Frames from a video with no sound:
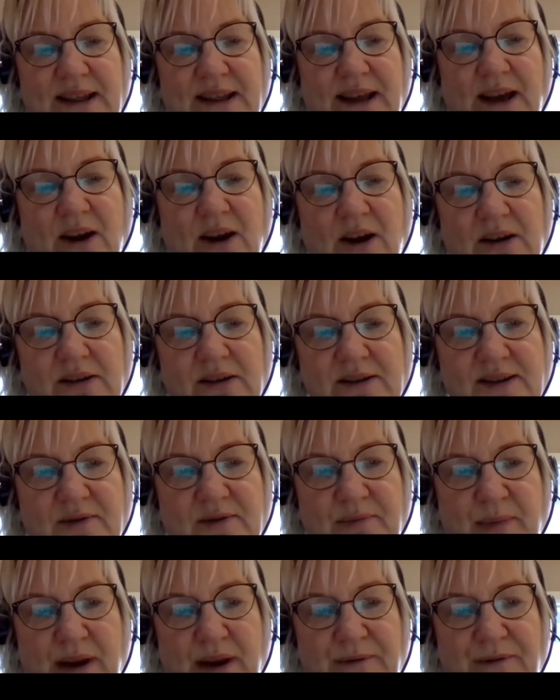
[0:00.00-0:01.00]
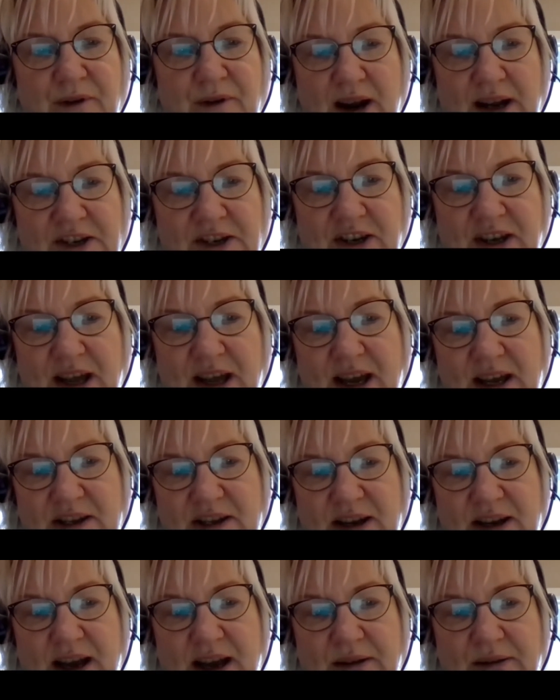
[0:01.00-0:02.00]
they can't submit for an
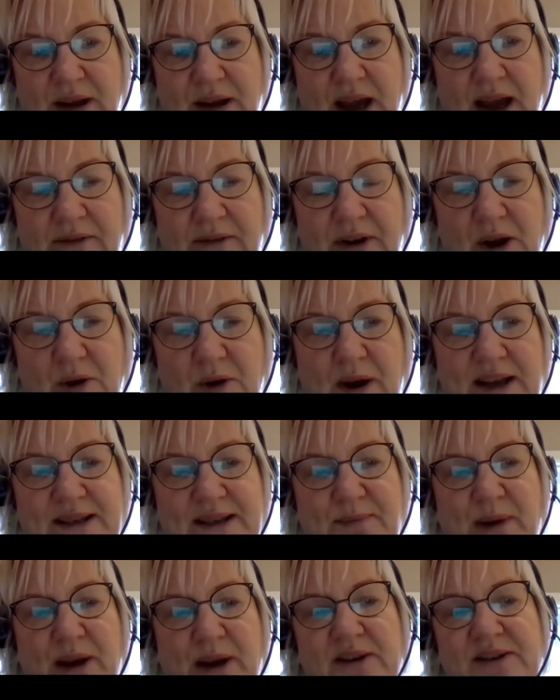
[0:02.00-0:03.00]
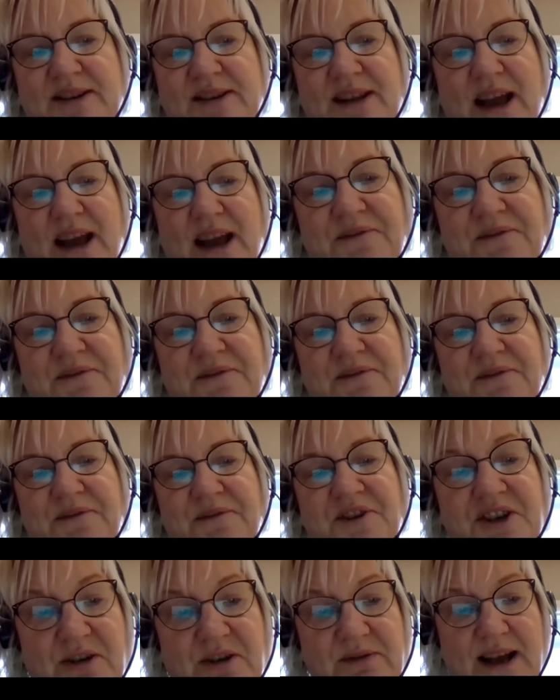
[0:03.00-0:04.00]
education healthcare request because they have
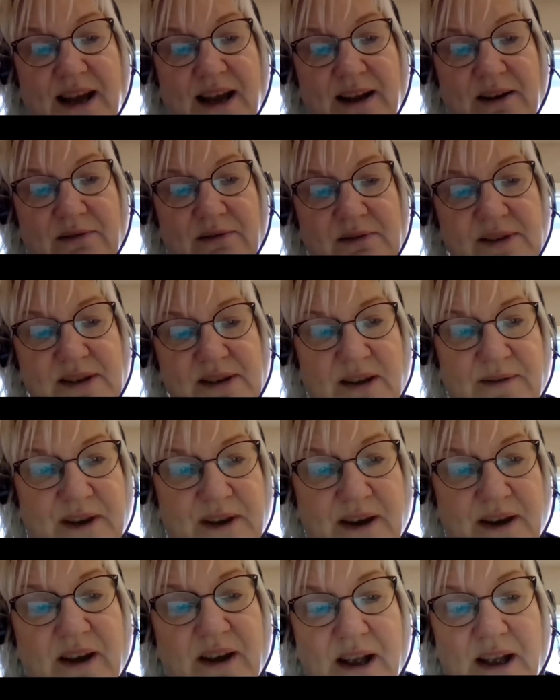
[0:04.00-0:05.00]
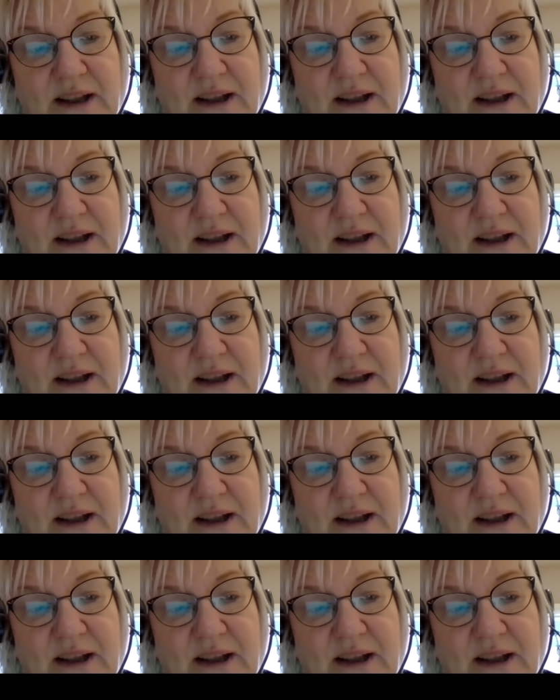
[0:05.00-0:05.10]
to do 2 cycles of